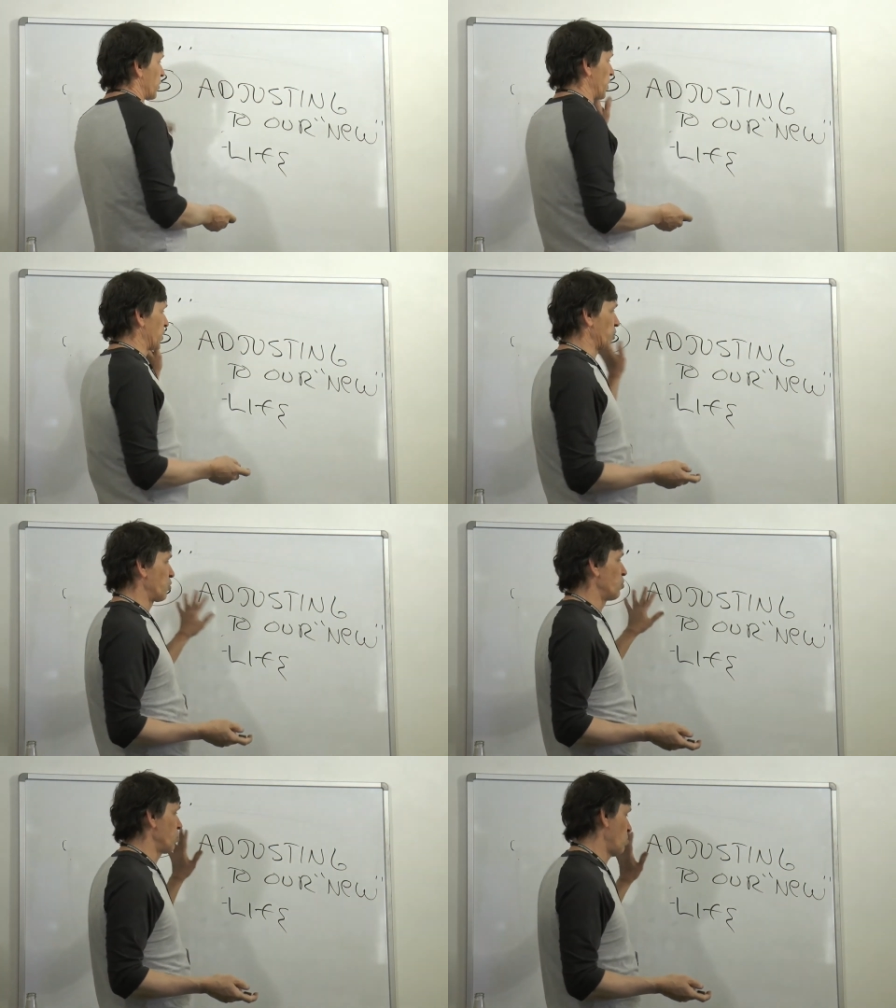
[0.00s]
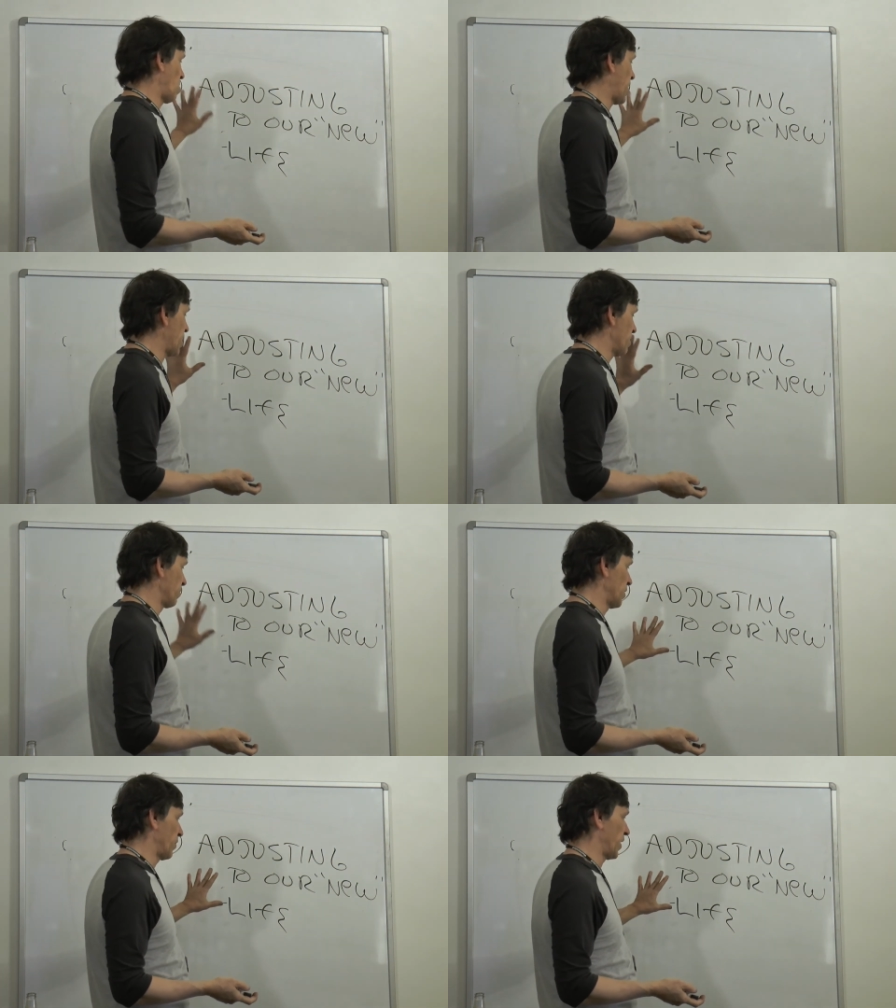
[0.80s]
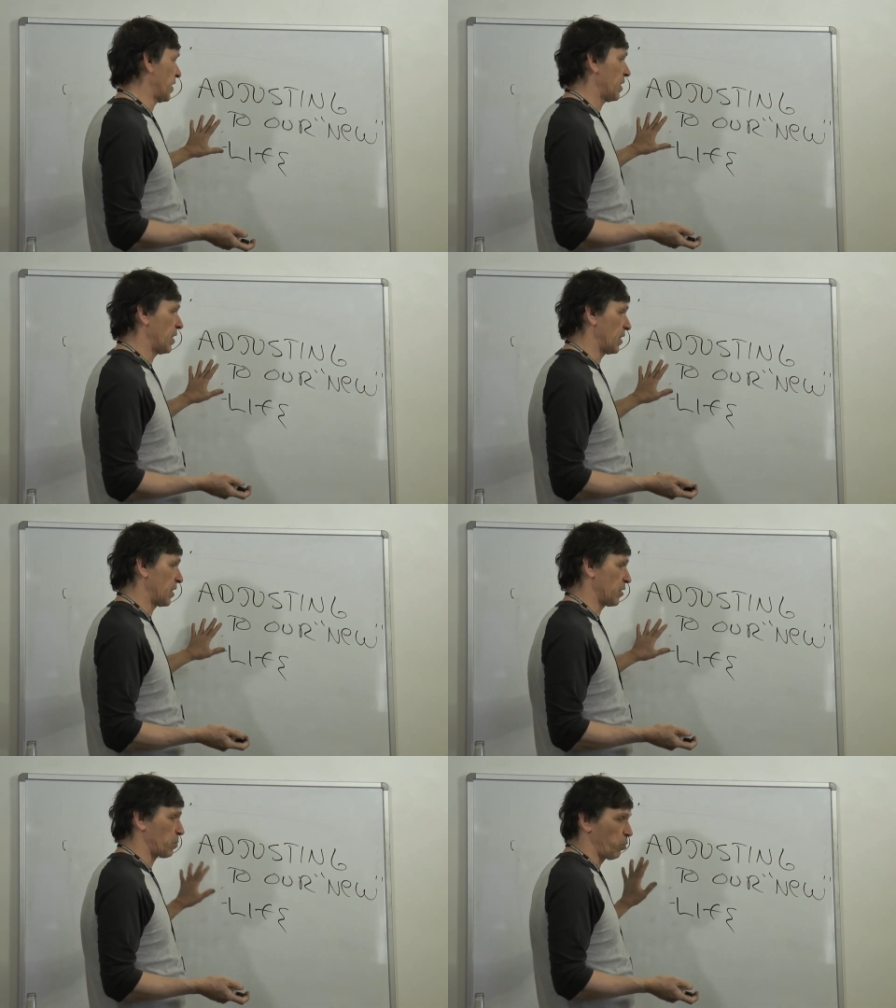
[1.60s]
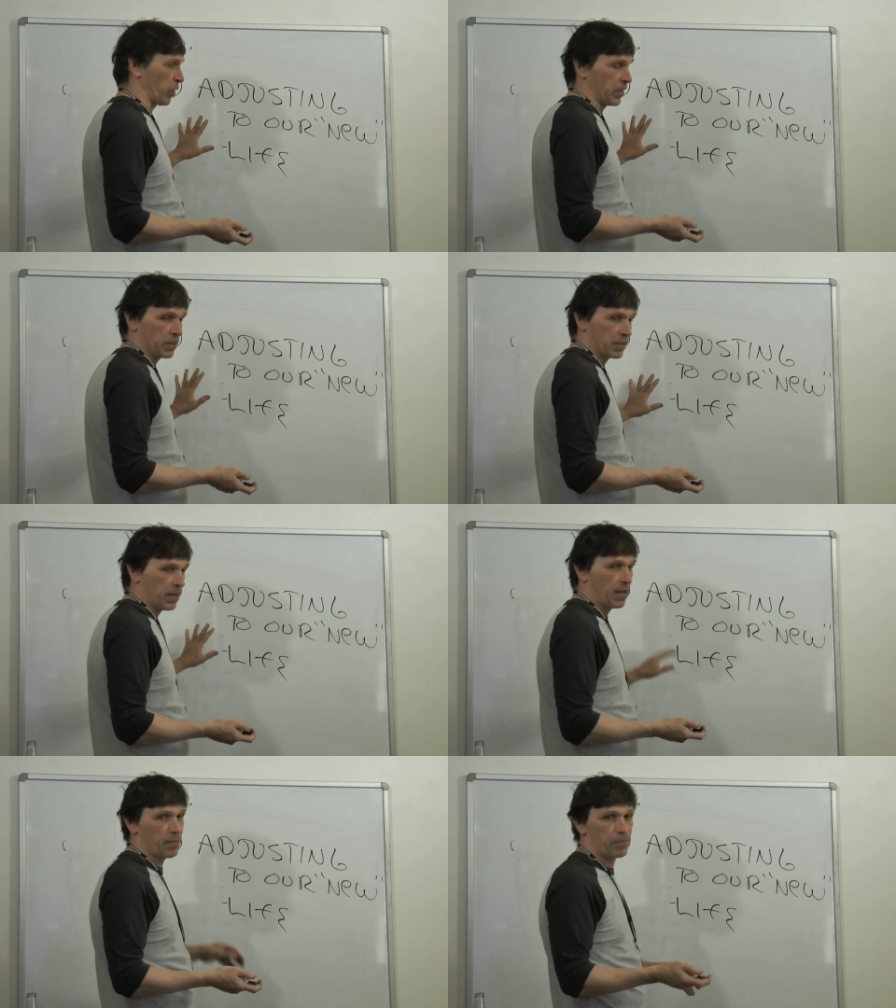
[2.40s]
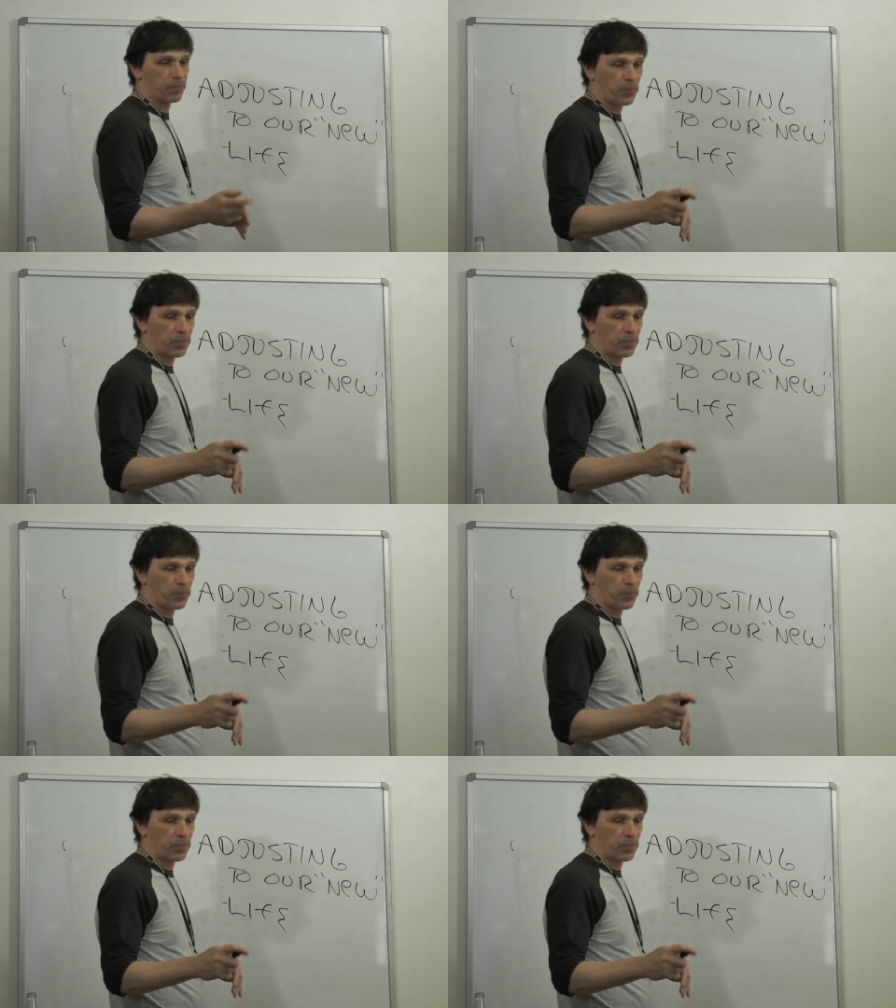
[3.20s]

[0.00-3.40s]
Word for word: to this new way of living at this point in time.